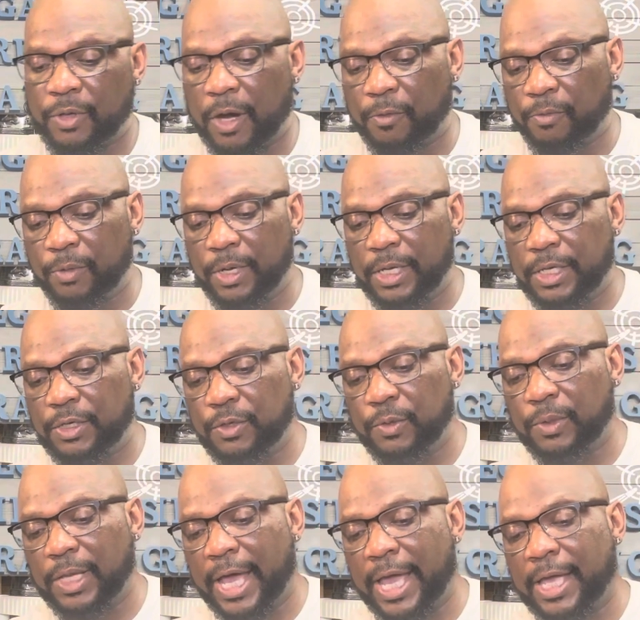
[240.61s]
I really do
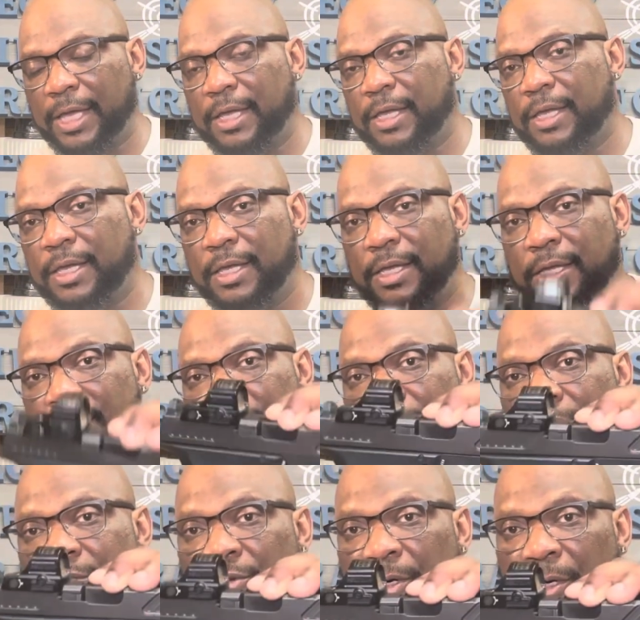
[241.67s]
like this
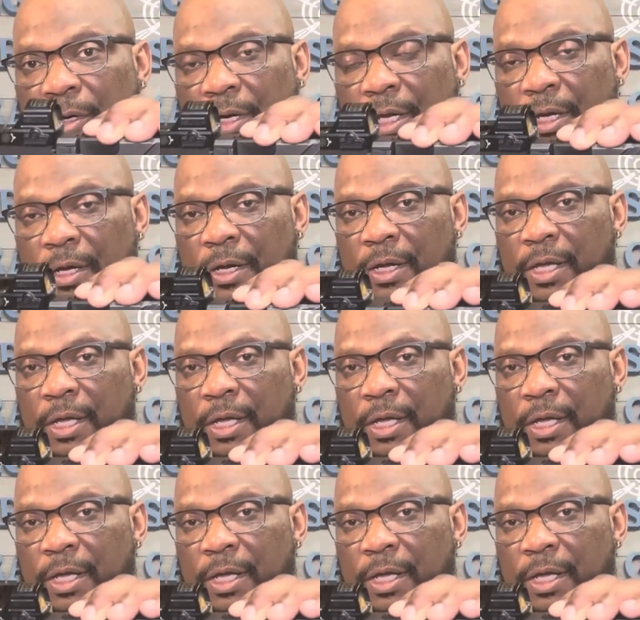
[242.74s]
trigger in here.